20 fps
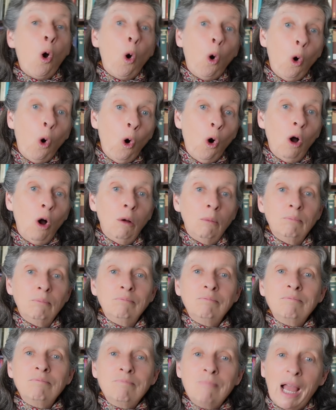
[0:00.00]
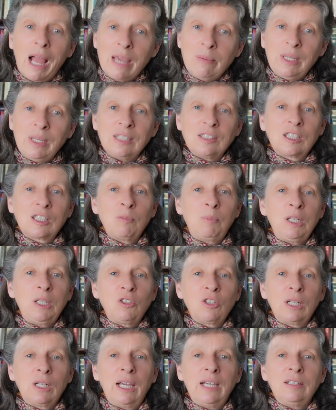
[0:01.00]
or maybe it's
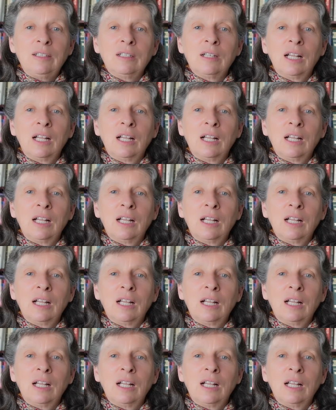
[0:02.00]
capitulated